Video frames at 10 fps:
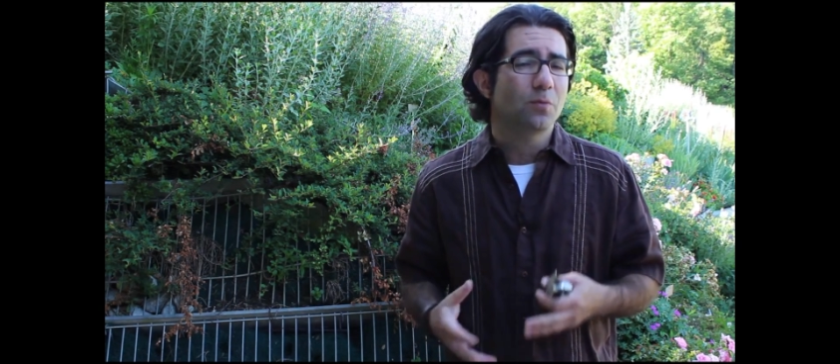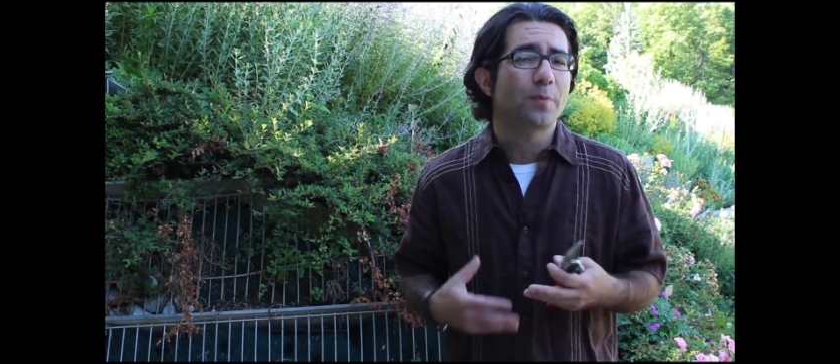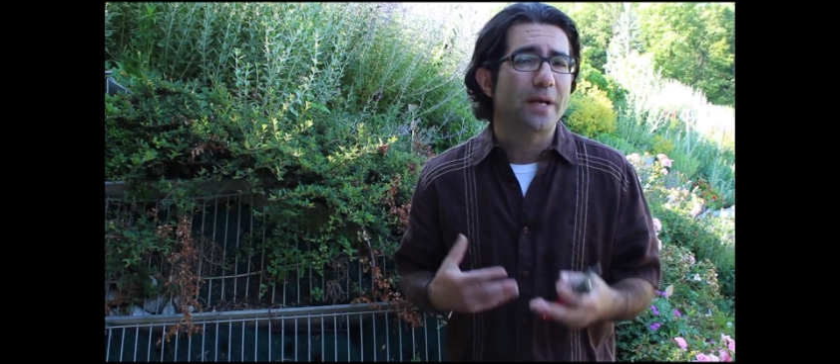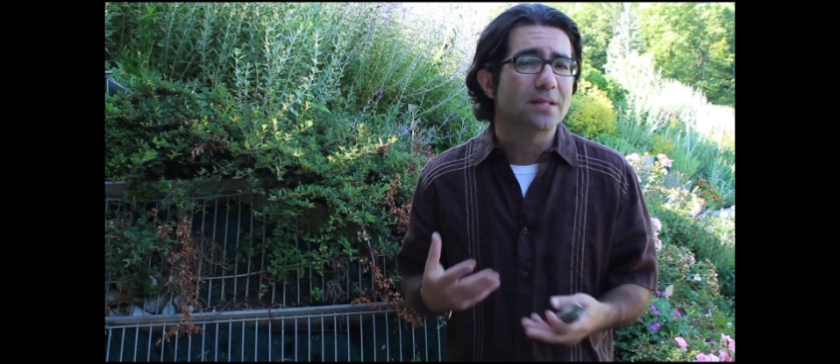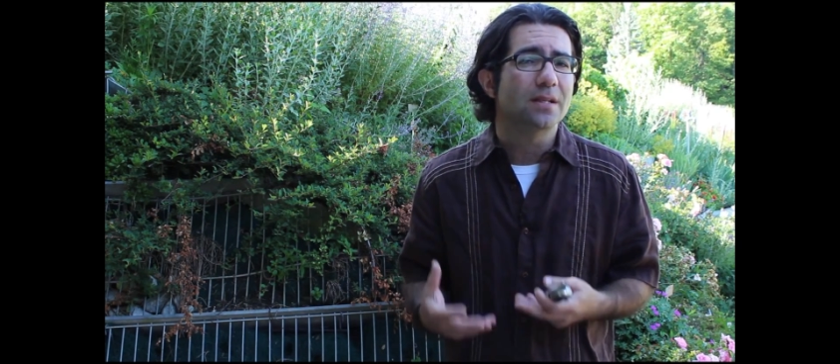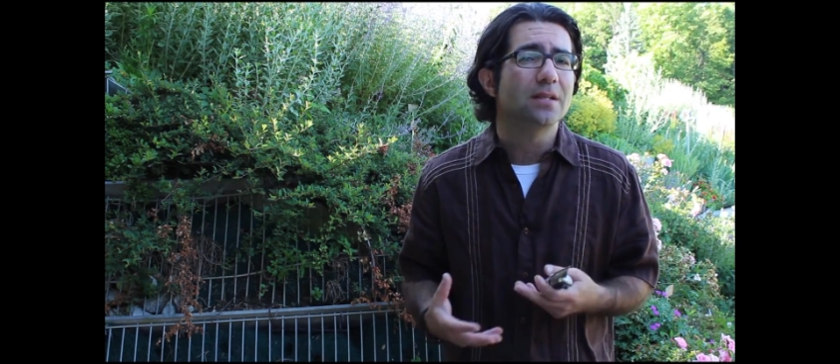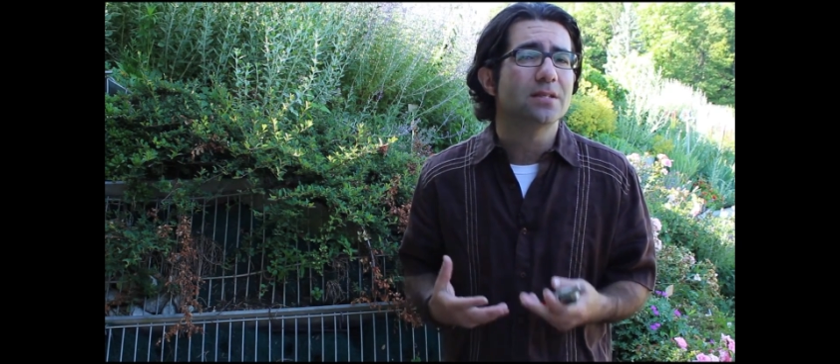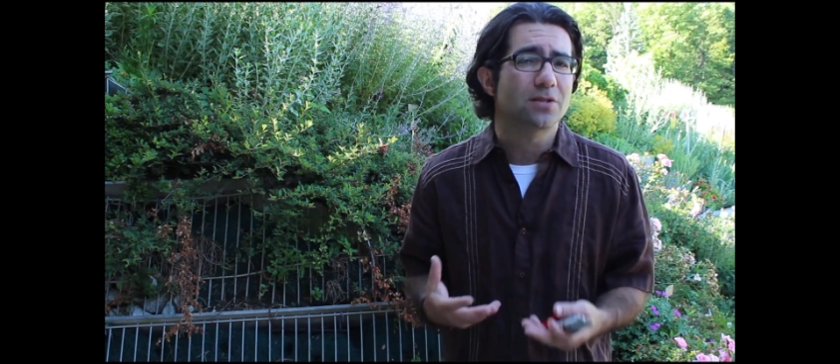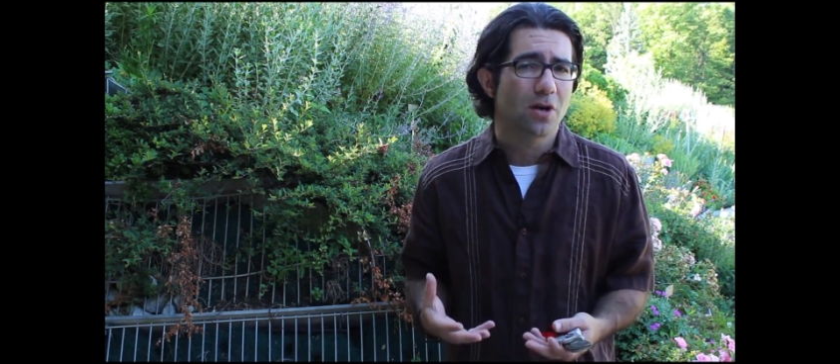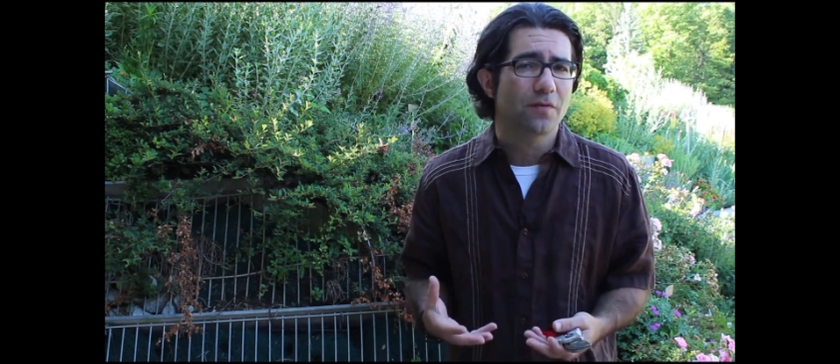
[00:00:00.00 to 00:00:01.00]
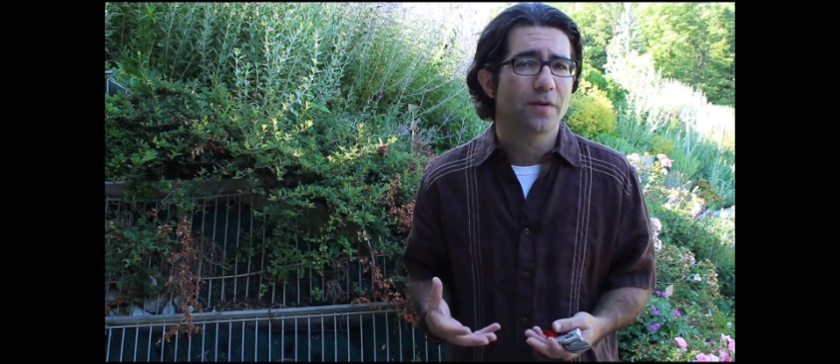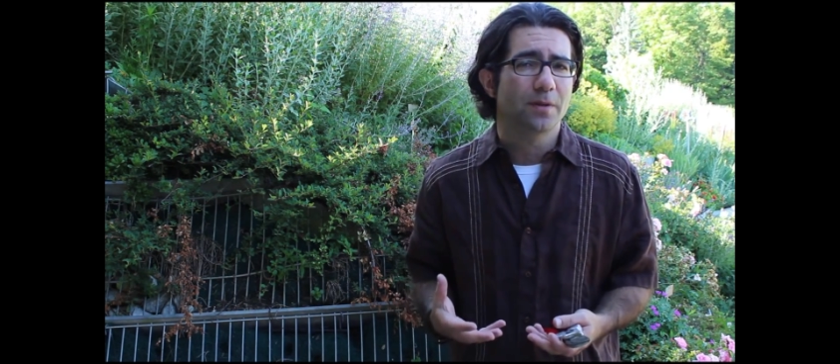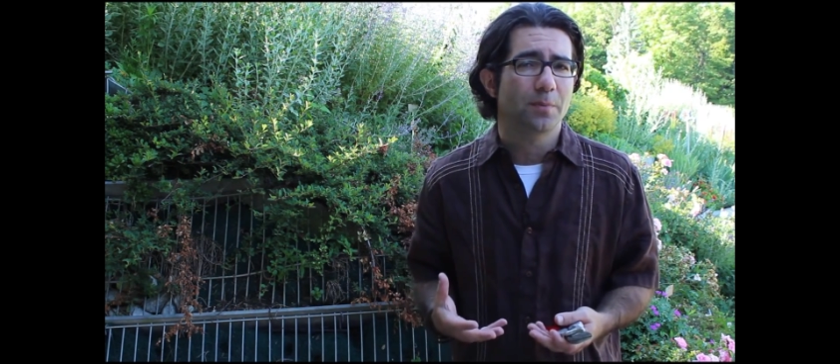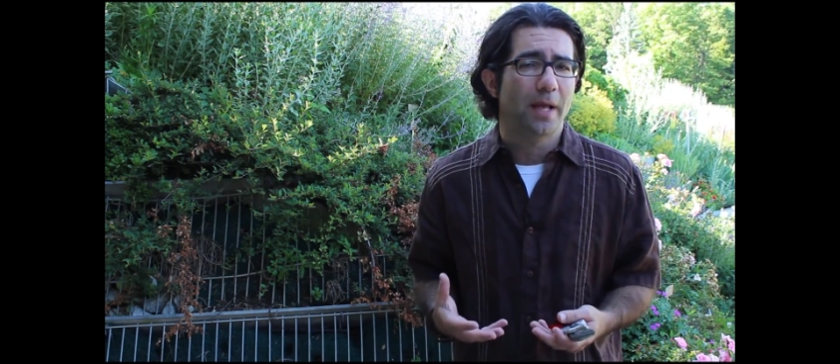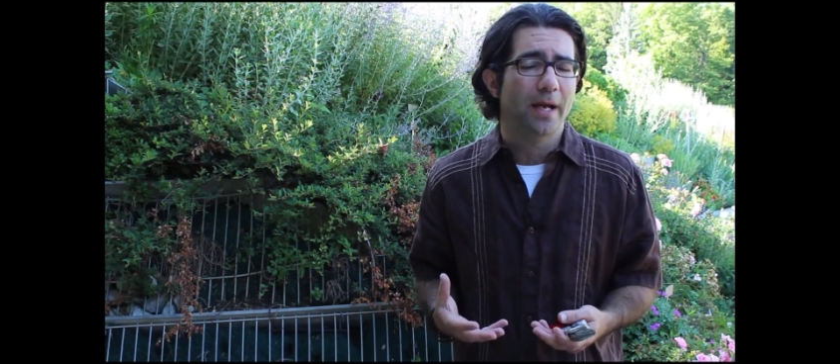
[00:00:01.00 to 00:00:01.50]
We're basically starving
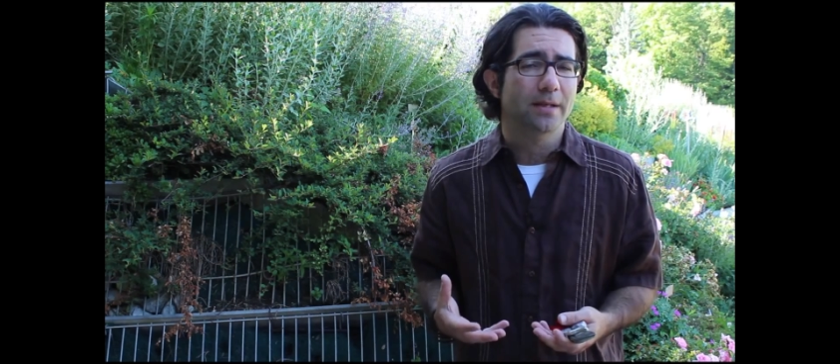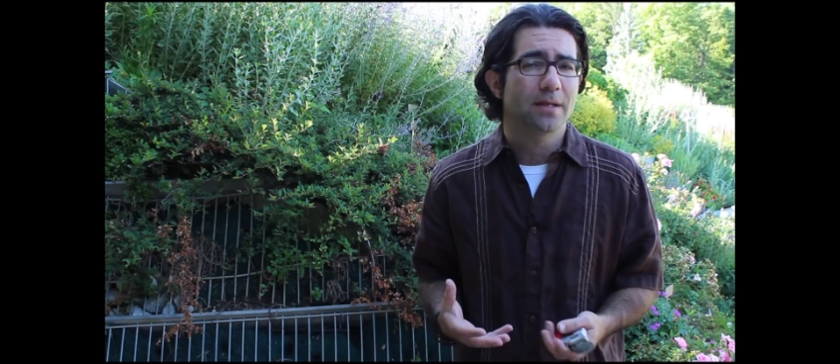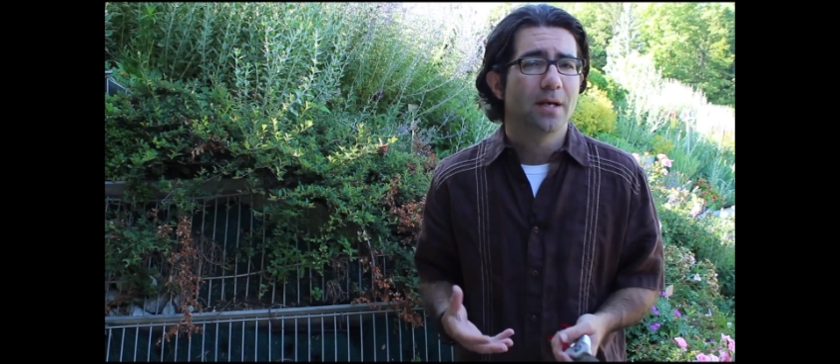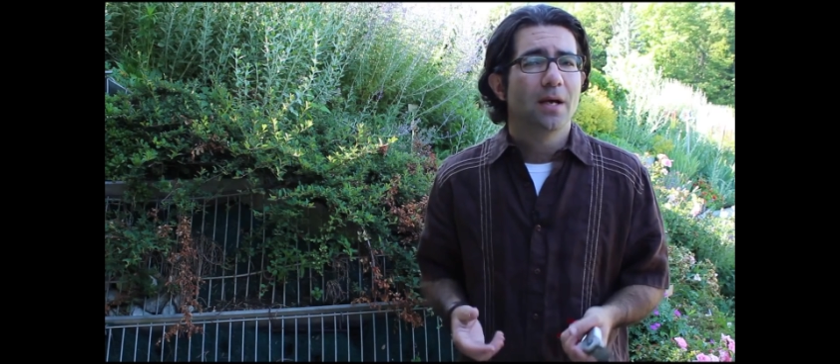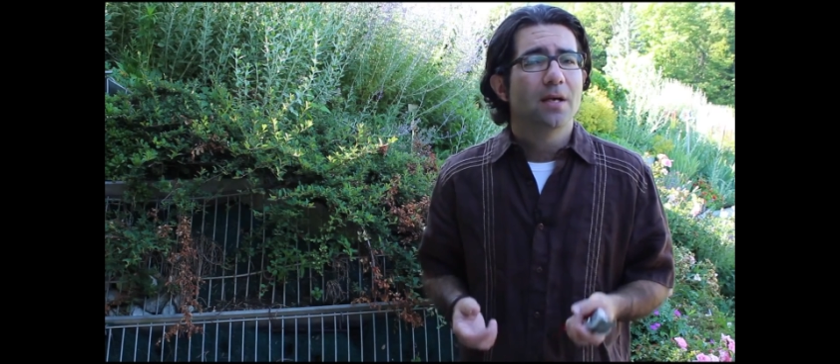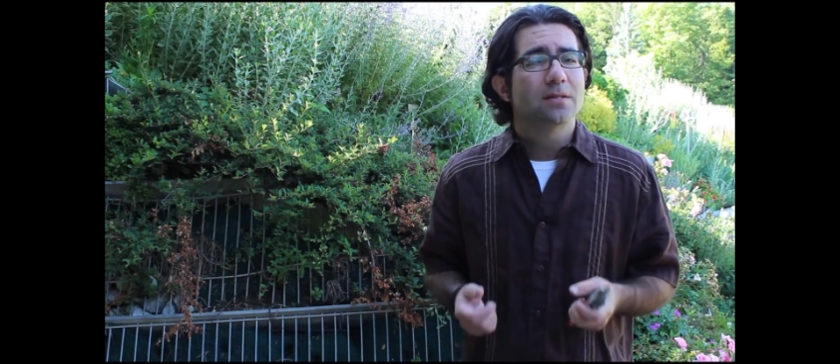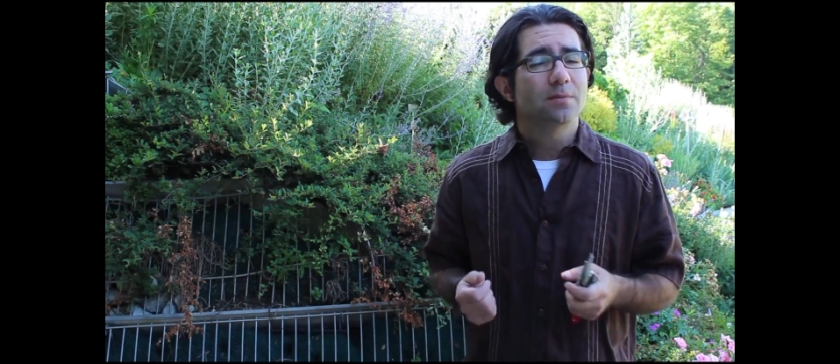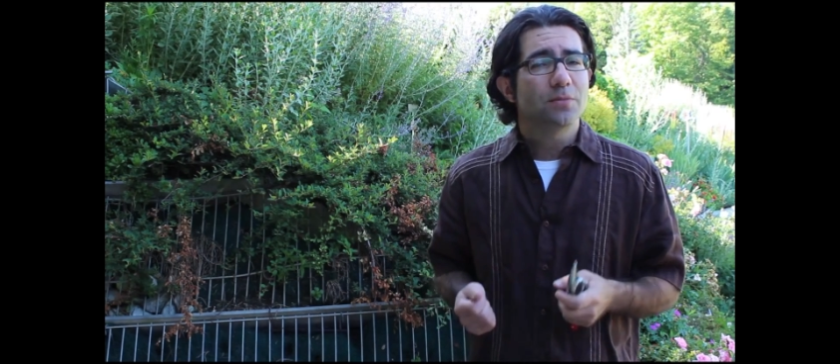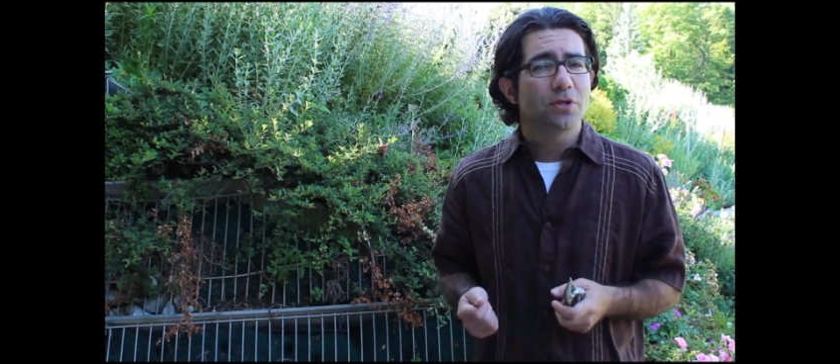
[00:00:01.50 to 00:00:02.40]
the plant. Some